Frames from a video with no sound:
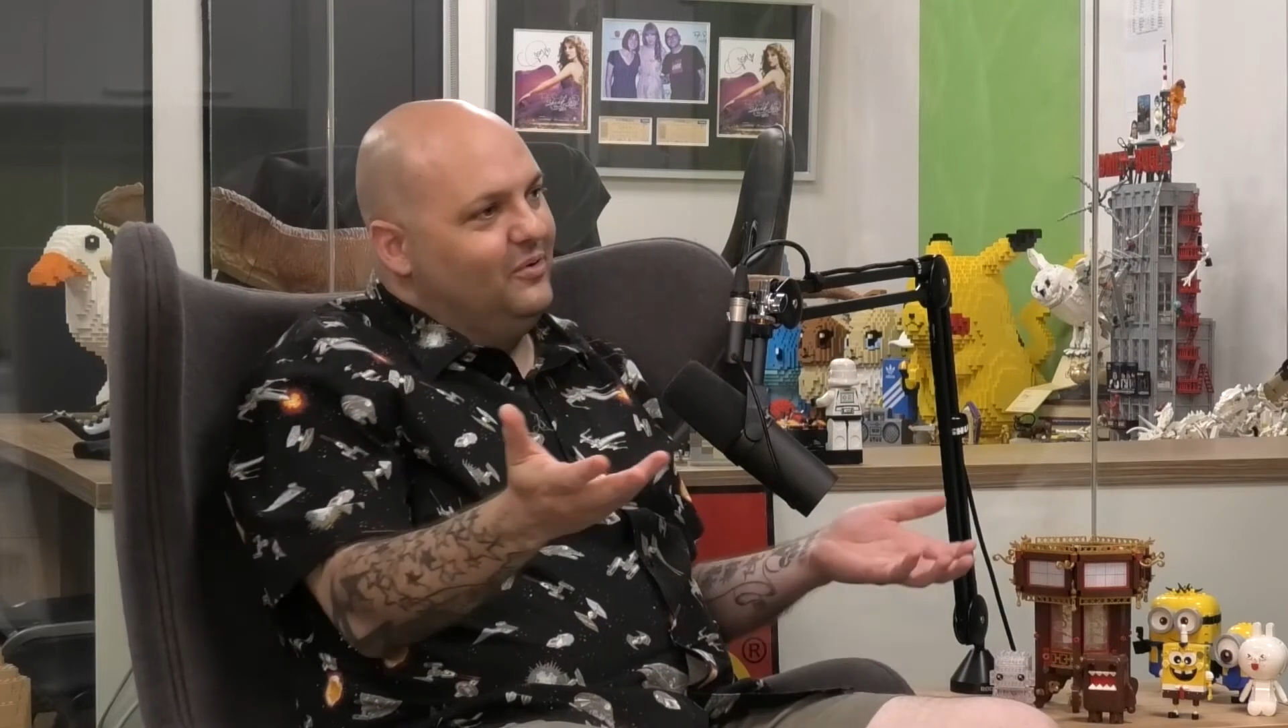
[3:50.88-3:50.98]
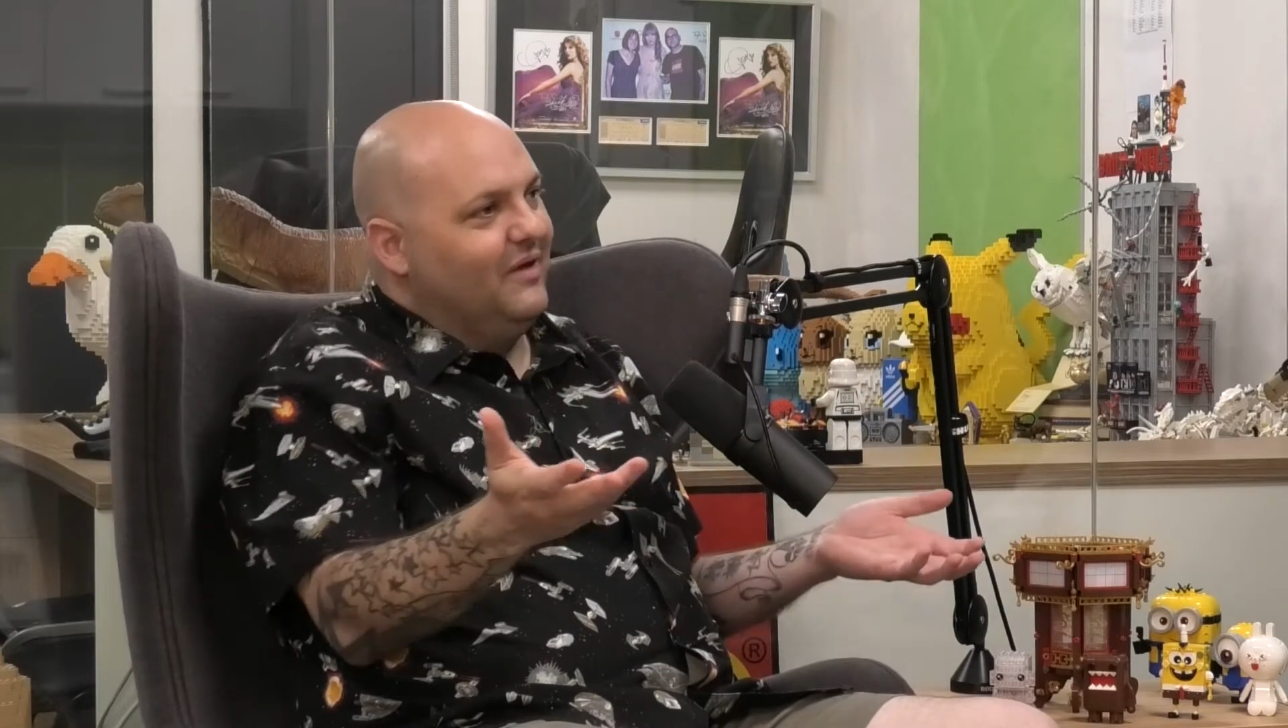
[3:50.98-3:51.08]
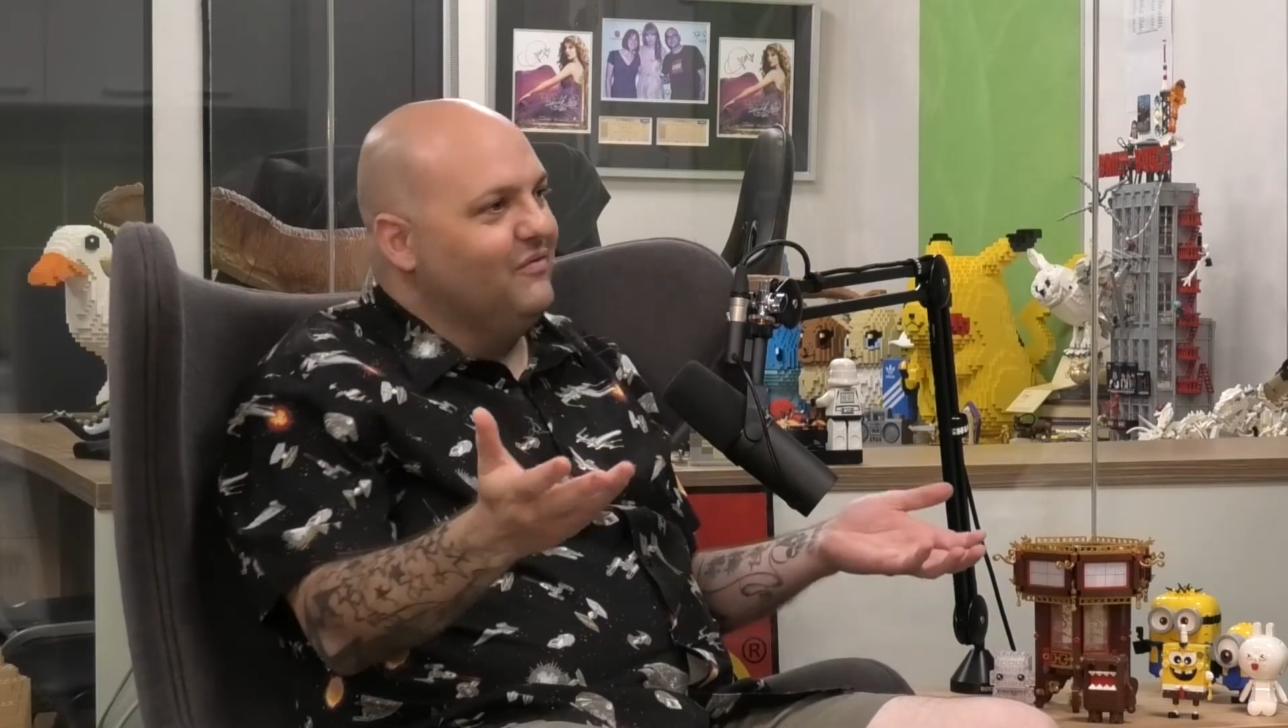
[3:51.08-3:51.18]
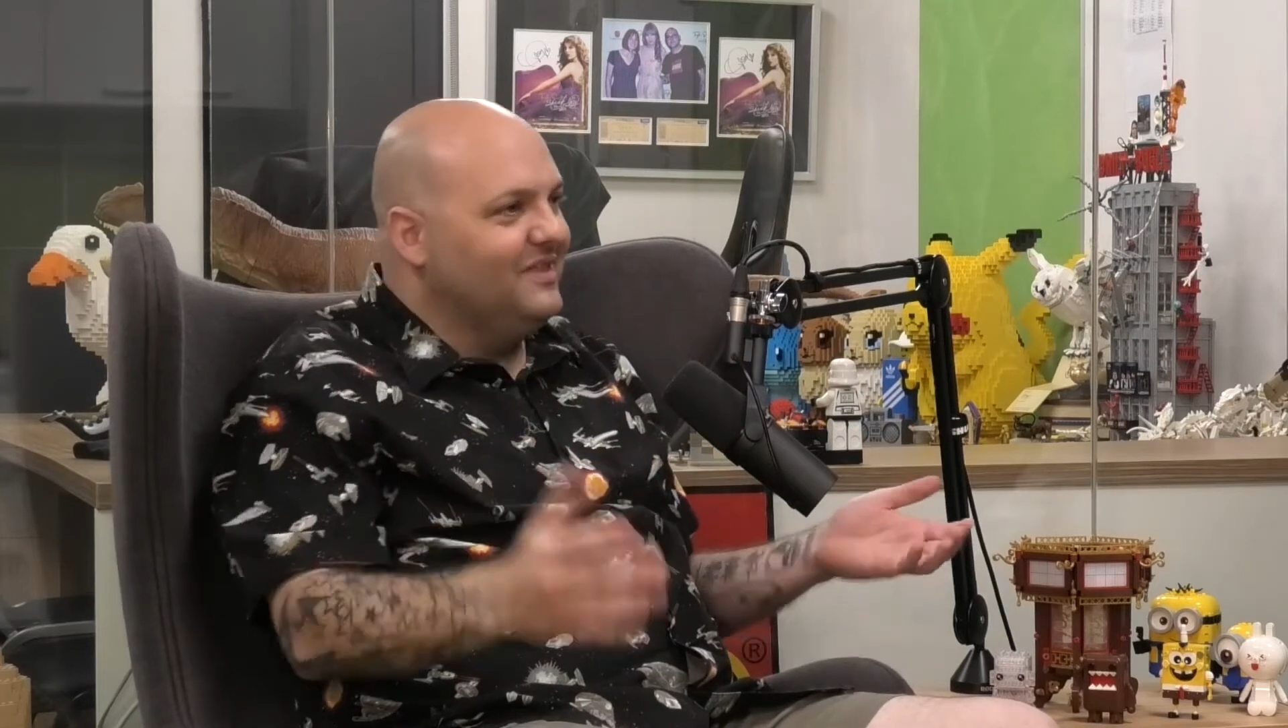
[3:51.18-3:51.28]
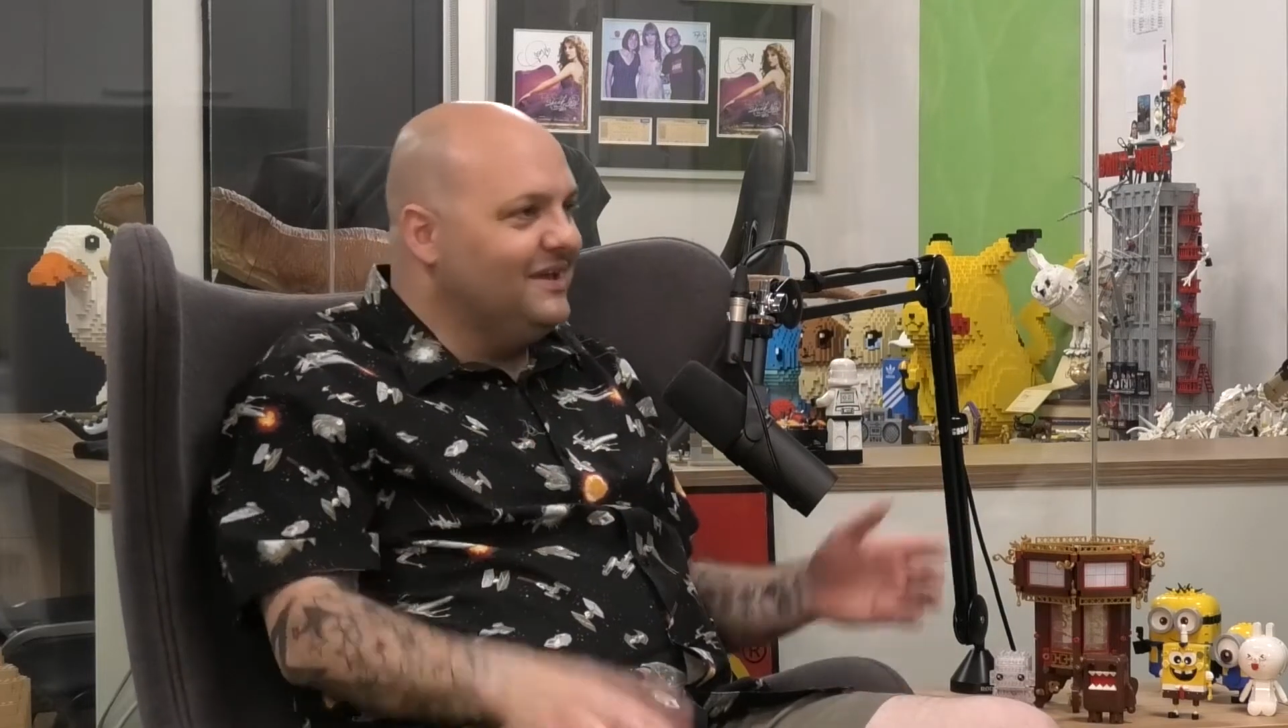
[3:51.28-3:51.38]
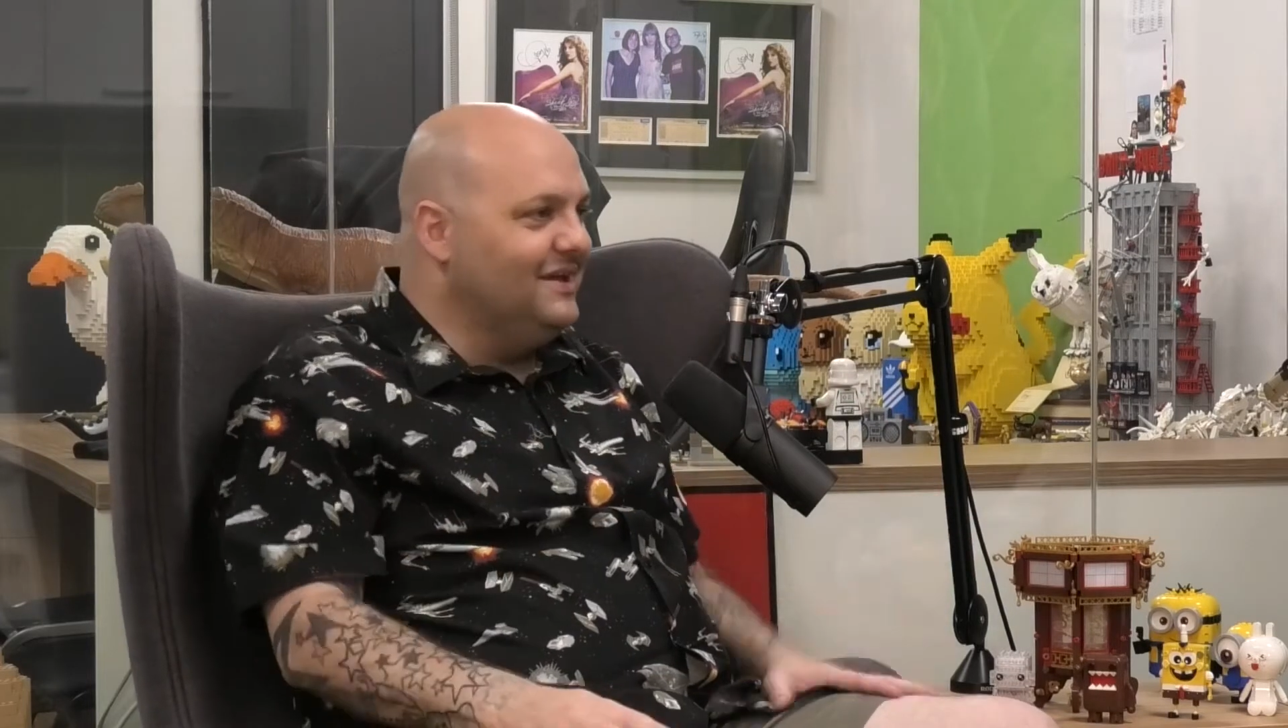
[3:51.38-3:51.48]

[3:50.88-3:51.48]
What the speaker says: everything,